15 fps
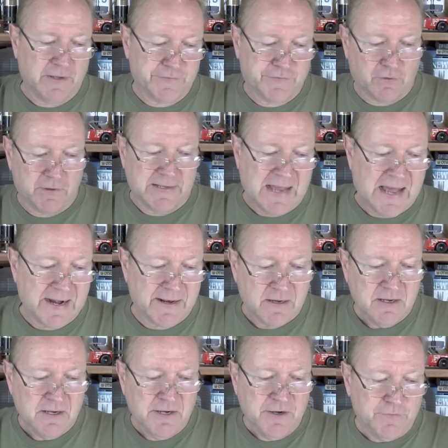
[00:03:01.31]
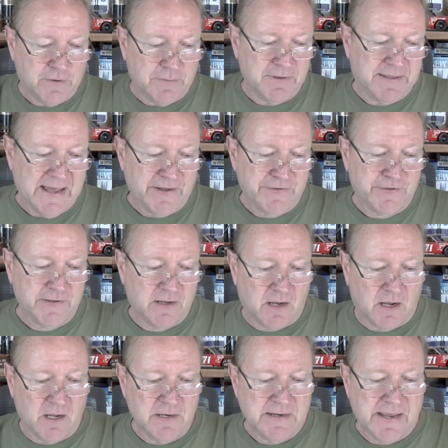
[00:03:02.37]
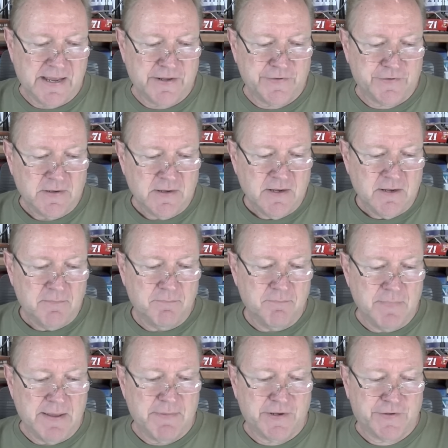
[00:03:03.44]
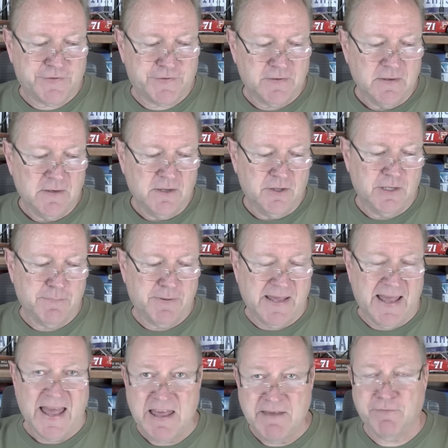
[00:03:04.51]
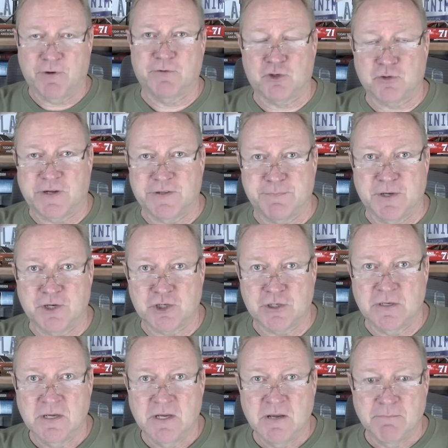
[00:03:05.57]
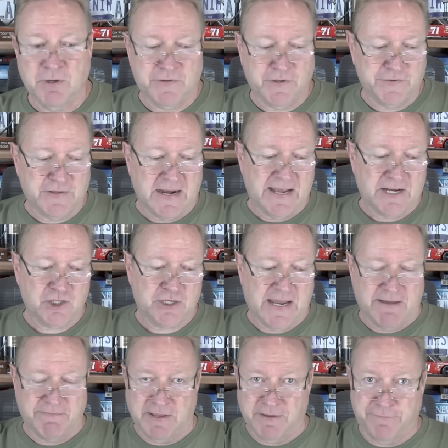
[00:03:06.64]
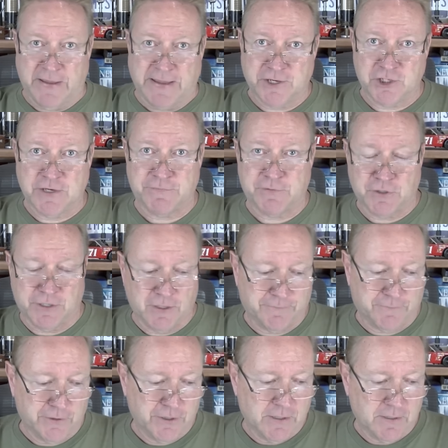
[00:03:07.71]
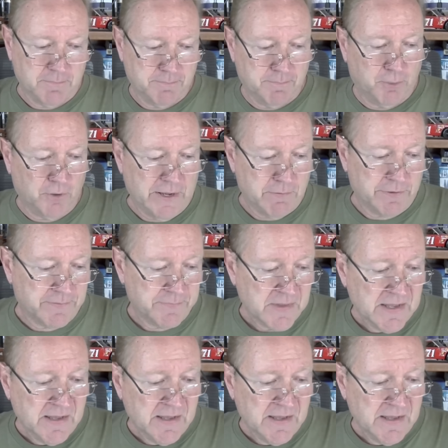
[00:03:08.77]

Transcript: else already got it. So I'm guessing that Hyundai's mimics the behavior of the transmission, but does not actually have a fake shifter here for you to play with.